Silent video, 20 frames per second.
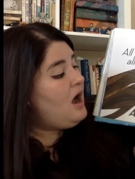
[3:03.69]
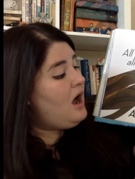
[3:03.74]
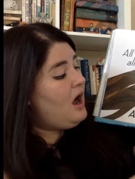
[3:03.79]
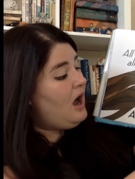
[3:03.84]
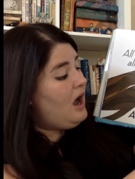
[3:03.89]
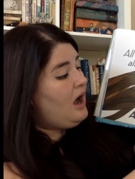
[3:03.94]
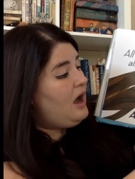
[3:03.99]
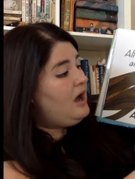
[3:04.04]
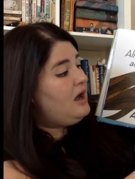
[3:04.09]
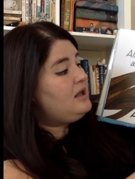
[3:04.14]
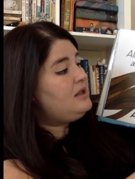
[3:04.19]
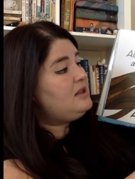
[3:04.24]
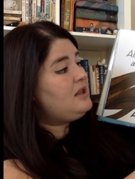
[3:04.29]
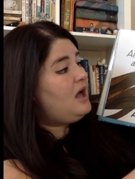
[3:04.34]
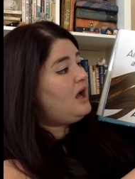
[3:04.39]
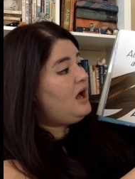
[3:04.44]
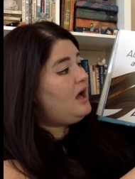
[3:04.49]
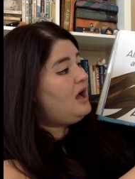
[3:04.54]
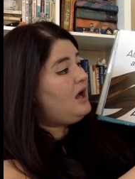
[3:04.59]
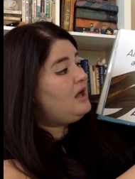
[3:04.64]
All,
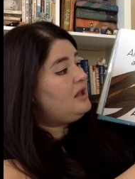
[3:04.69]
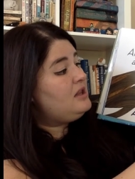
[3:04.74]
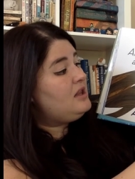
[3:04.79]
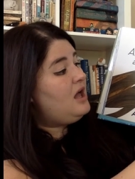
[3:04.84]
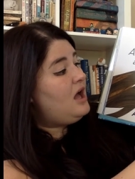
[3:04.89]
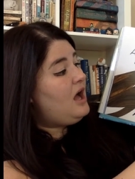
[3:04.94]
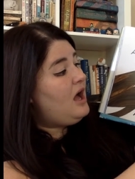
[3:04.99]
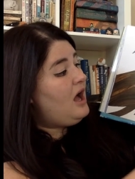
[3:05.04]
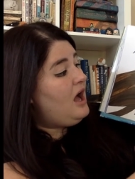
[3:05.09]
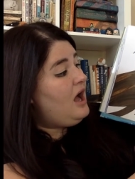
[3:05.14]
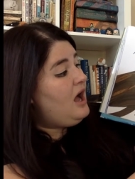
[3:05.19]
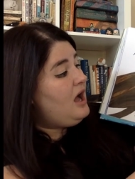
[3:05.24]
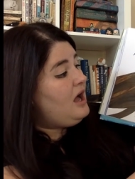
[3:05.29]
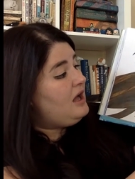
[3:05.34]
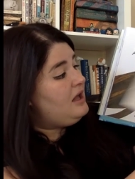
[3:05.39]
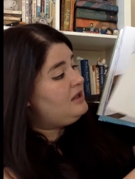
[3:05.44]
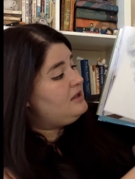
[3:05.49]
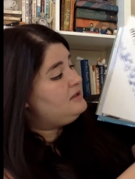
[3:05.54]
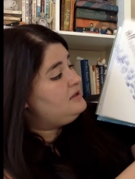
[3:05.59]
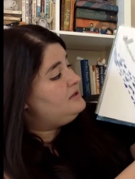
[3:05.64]
all,
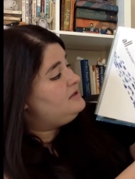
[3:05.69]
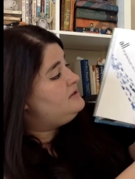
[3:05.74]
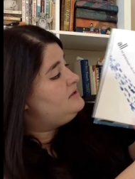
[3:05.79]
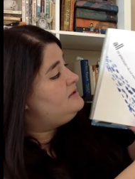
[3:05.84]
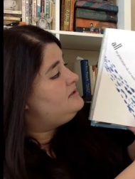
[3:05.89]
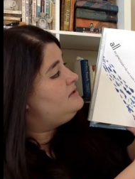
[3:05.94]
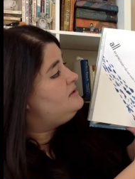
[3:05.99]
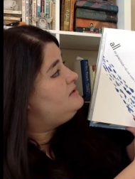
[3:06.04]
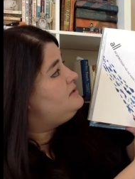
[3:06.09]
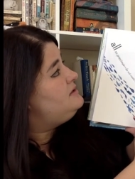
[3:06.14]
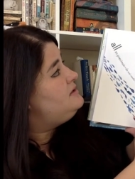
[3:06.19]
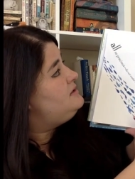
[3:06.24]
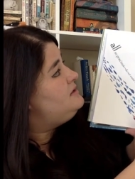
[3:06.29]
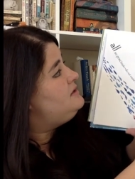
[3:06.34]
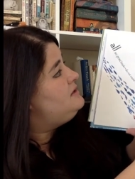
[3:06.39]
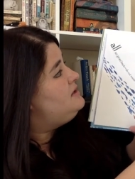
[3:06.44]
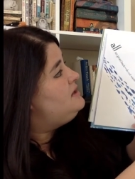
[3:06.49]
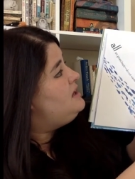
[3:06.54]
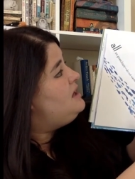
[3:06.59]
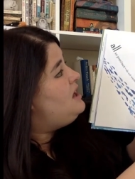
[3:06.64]
all,
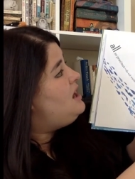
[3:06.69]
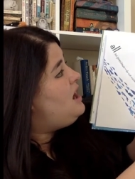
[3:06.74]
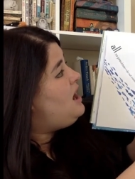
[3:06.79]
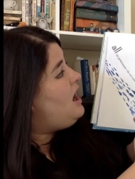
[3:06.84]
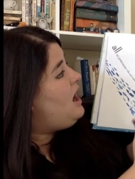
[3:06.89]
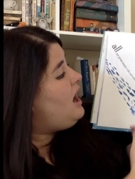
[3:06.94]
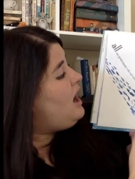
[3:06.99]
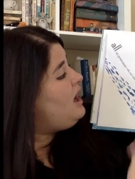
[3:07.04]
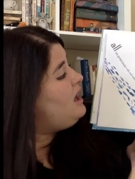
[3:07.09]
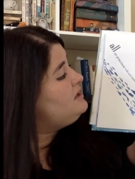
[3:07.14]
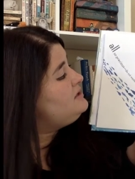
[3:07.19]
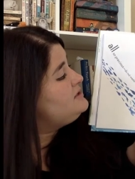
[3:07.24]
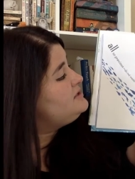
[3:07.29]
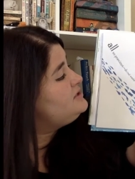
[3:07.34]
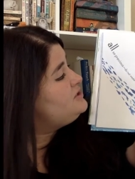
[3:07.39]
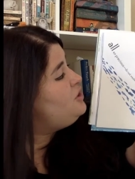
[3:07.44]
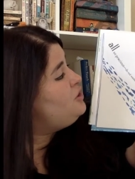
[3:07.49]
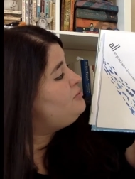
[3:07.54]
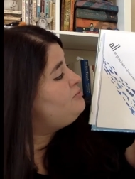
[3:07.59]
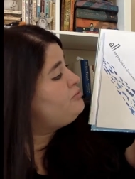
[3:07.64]
all
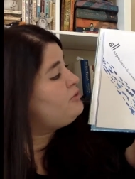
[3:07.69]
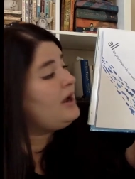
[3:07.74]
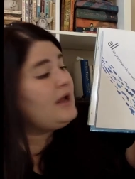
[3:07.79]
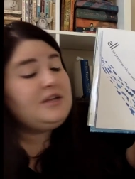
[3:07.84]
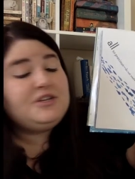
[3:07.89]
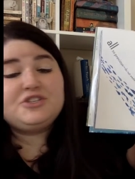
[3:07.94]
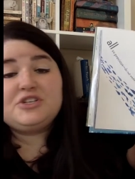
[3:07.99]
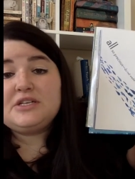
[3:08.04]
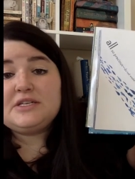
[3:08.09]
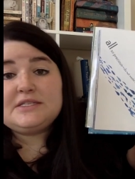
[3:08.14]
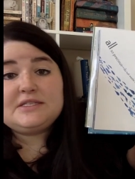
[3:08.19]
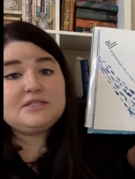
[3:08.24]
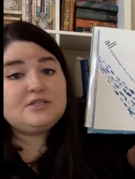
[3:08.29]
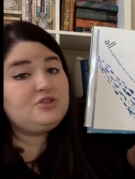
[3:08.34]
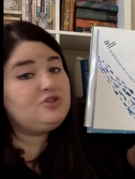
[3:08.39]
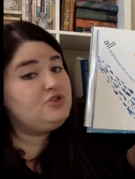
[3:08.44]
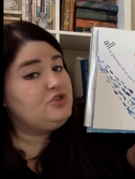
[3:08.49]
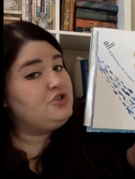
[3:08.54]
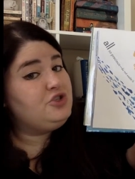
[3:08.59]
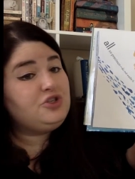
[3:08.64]
so precious.
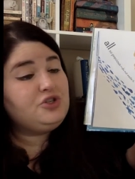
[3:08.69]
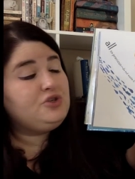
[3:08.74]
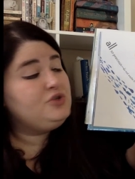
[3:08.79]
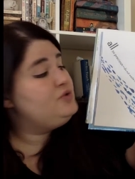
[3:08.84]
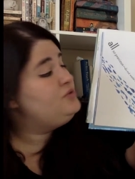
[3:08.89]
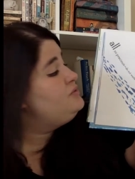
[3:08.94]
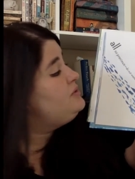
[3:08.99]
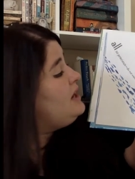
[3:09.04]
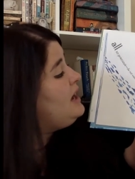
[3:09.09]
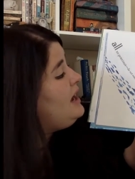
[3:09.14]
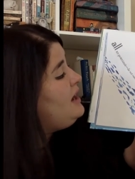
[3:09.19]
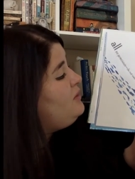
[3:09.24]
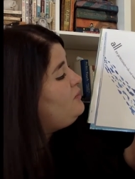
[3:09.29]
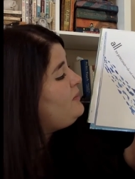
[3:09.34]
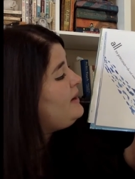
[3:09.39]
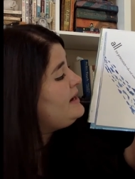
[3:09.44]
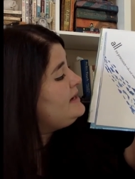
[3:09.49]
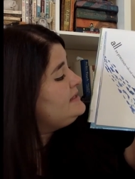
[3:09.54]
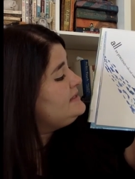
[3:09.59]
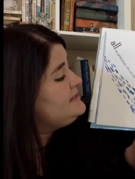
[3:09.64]
Do not
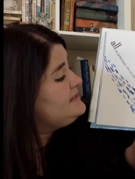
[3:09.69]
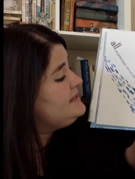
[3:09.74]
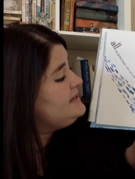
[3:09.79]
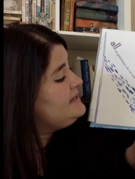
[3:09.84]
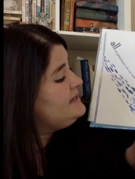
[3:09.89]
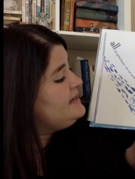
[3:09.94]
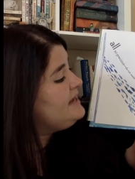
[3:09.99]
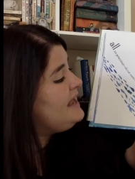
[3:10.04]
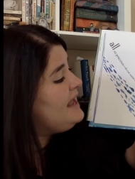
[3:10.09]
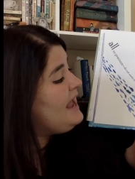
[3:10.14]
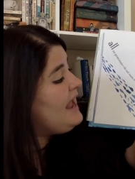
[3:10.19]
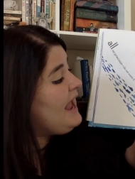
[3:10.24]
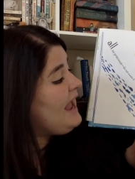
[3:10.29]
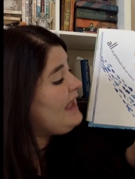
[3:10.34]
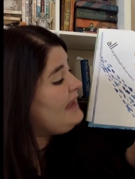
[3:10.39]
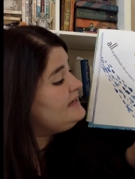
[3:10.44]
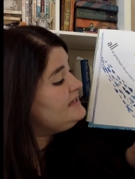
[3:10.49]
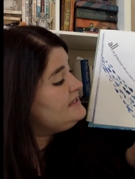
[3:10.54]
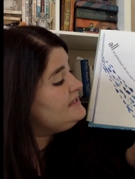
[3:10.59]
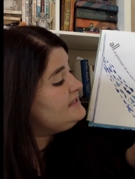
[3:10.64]
waste it.
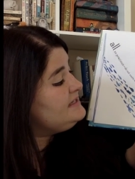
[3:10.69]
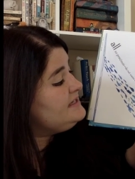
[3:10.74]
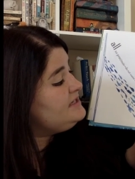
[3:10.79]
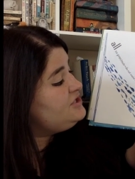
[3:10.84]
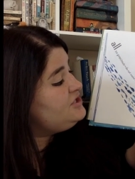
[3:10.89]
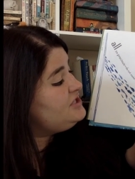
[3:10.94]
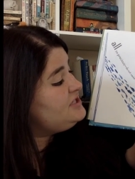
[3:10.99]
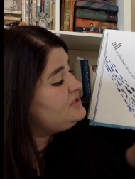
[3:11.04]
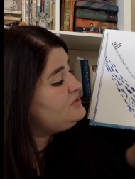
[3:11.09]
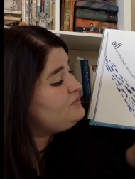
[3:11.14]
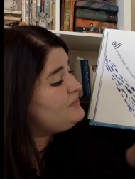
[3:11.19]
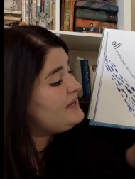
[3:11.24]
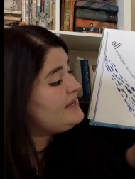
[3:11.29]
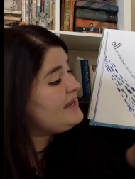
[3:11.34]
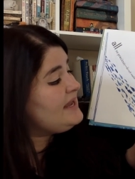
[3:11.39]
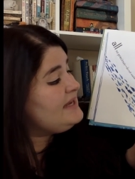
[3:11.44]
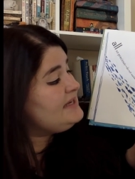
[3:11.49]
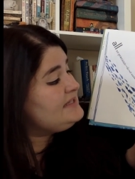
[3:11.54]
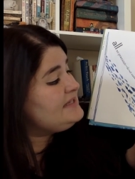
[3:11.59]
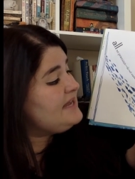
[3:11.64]
And delicious, we
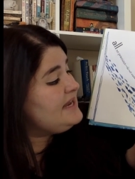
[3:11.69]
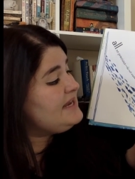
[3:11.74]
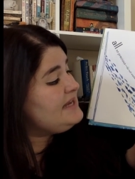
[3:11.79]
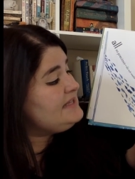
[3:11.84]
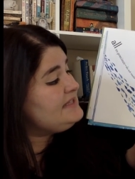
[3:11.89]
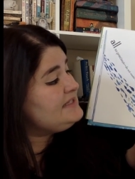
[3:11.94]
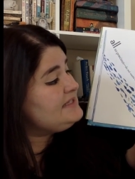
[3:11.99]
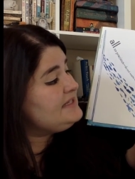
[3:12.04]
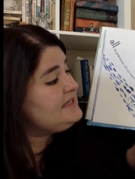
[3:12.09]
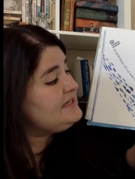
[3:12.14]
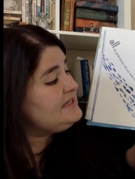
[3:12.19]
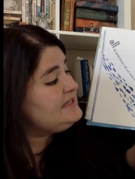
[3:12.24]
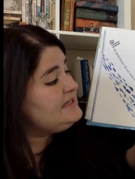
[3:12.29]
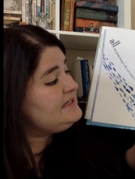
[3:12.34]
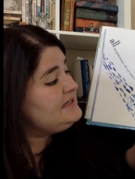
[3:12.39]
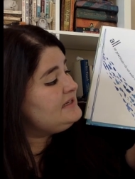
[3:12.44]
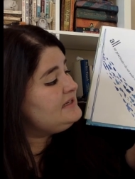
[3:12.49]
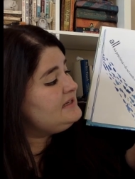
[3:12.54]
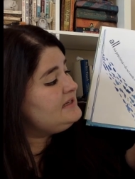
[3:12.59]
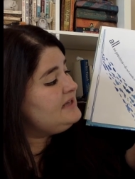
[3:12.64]
can taste it.
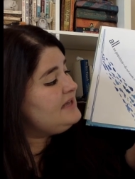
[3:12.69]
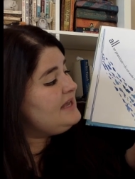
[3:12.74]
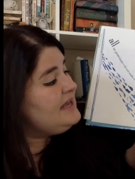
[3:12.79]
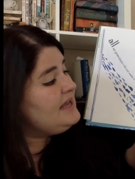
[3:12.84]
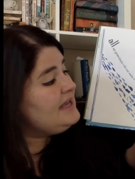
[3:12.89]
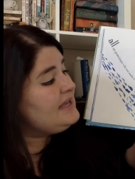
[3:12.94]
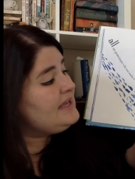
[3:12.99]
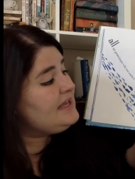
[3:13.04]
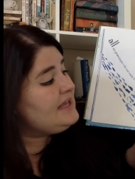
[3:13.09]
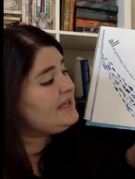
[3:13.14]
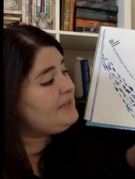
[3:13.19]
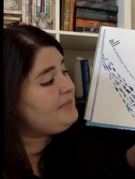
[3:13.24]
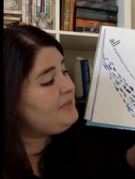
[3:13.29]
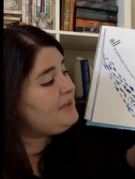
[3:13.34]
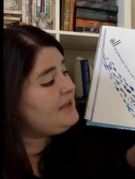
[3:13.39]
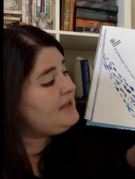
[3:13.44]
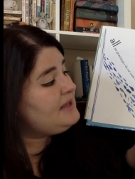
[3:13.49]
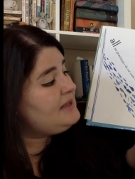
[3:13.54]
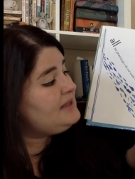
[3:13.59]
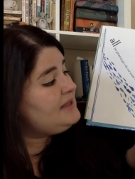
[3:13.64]
Keep
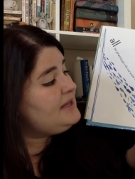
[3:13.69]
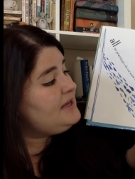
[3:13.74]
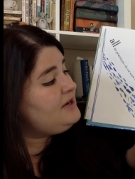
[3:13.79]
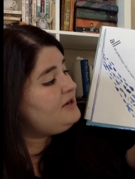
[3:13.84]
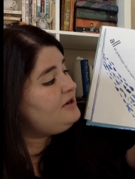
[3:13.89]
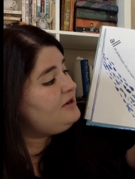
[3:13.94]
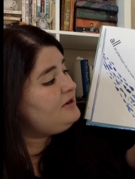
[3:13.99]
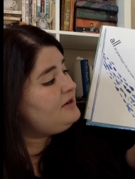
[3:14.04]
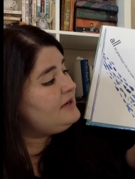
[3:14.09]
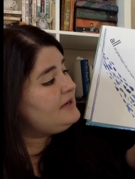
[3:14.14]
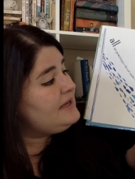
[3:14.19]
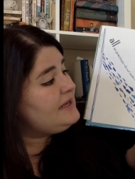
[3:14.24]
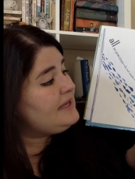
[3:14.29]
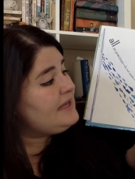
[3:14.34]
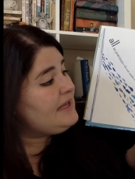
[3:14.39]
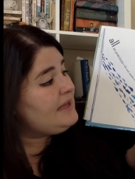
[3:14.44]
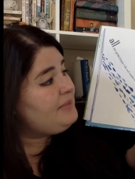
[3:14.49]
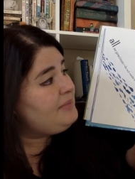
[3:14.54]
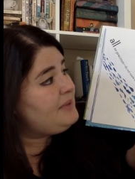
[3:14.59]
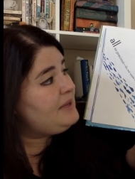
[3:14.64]
it clear,
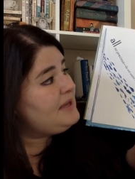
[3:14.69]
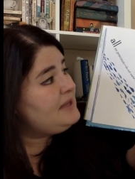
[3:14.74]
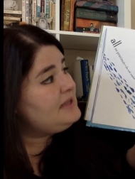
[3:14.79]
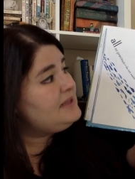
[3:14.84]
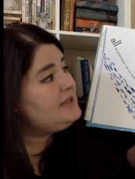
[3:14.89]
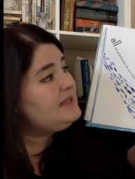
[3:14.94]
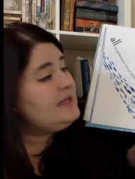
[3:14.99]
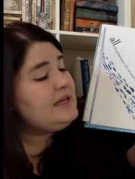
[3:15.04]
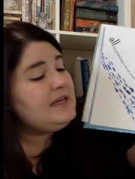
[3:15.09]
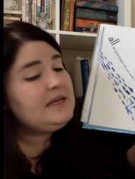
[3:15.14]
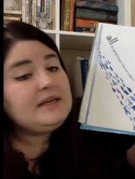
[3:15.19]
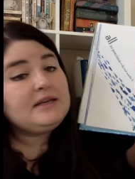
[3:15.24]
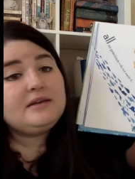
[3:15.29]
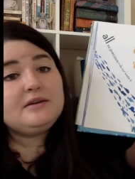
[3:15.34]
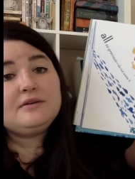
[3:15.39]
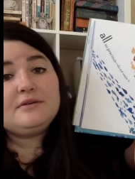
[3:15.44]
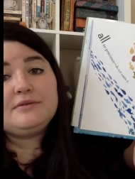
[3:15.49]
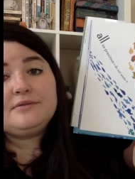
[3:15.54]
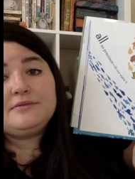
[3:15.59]
keep it clean.